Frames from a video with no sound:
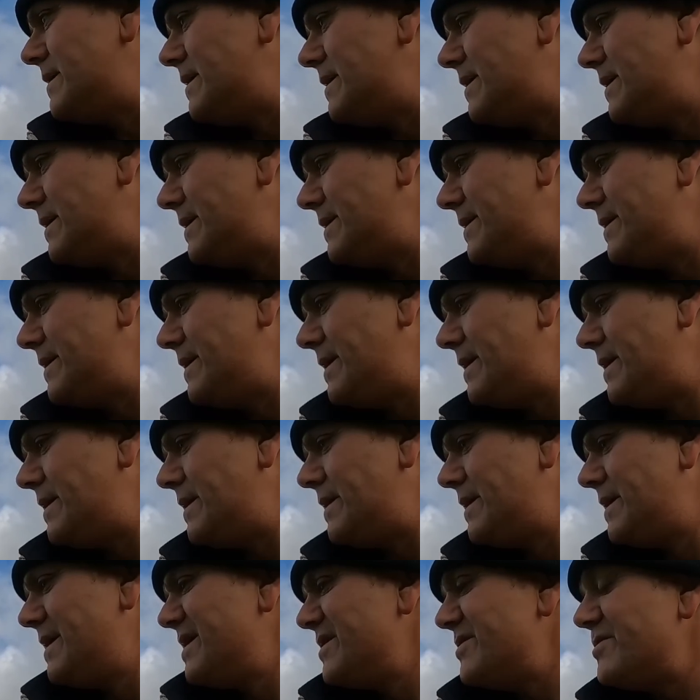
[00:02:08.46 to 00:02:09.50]

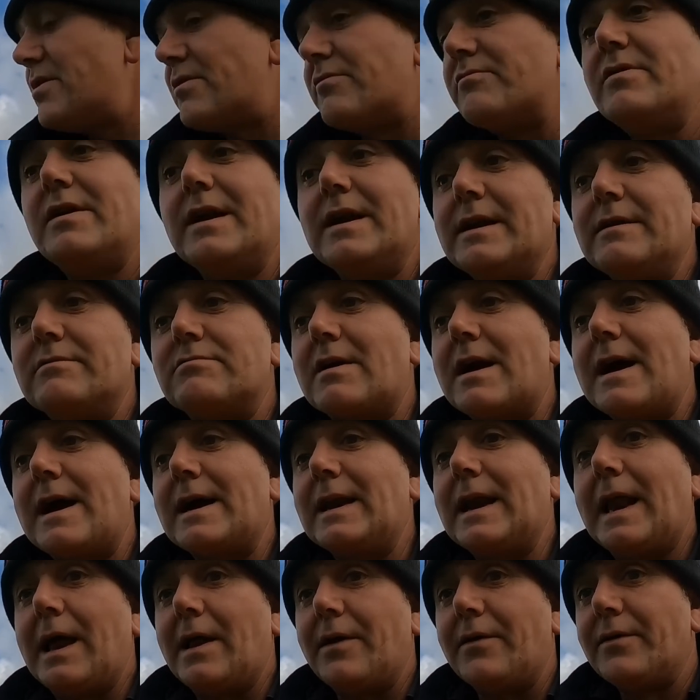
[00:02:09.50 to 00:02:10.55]
and not really
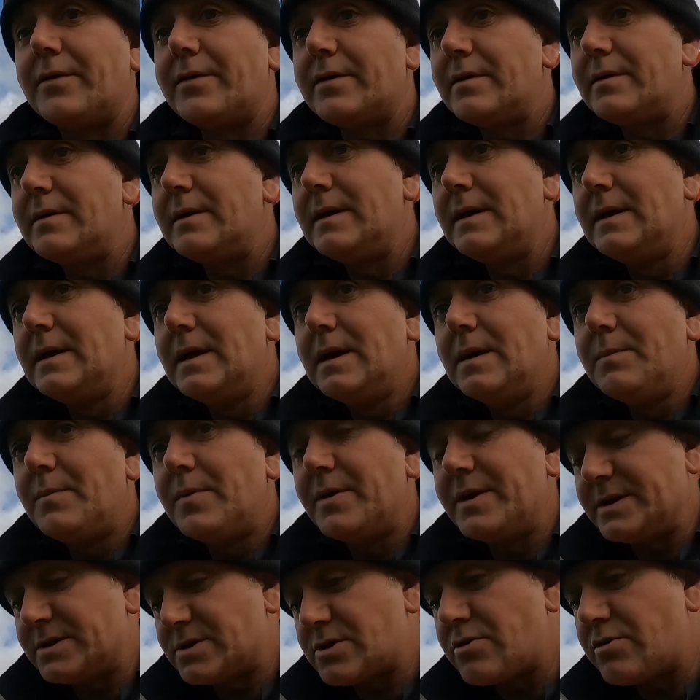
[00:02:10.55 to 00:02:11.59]
rye land,
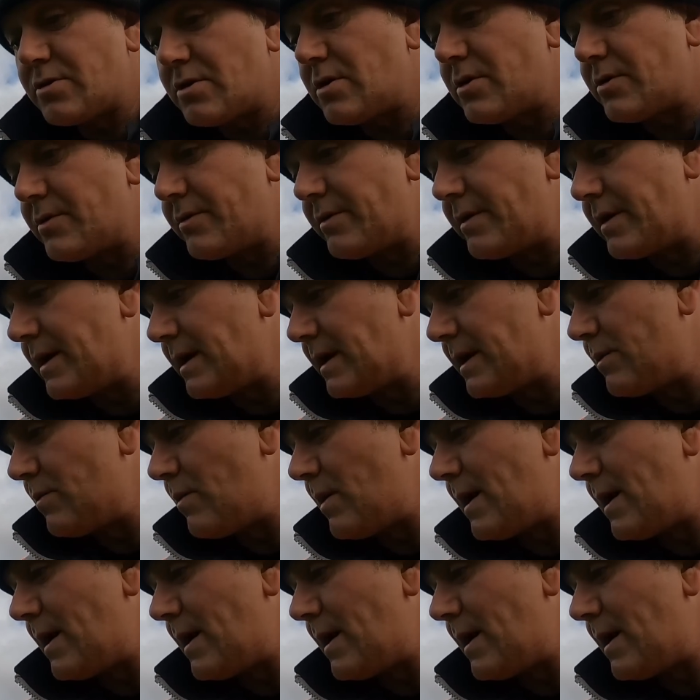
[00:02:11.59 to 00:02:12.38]
but it's grown really